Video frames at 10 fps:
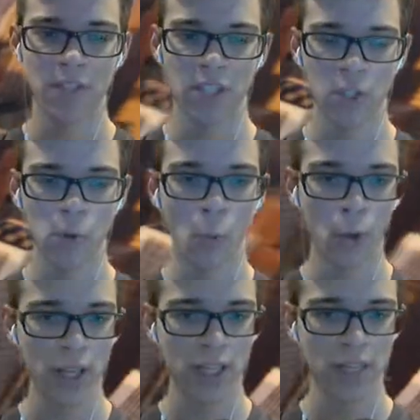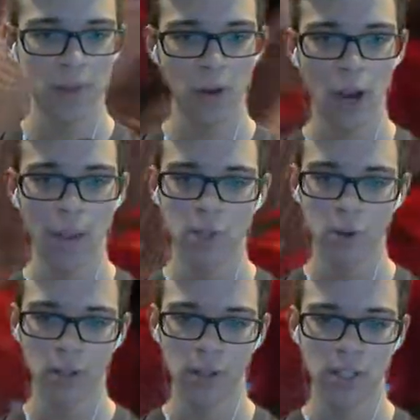It's like 20 something crime
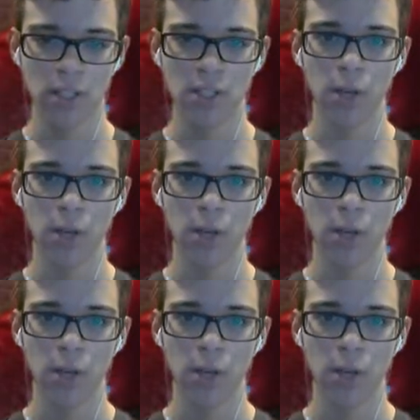tokens. It's like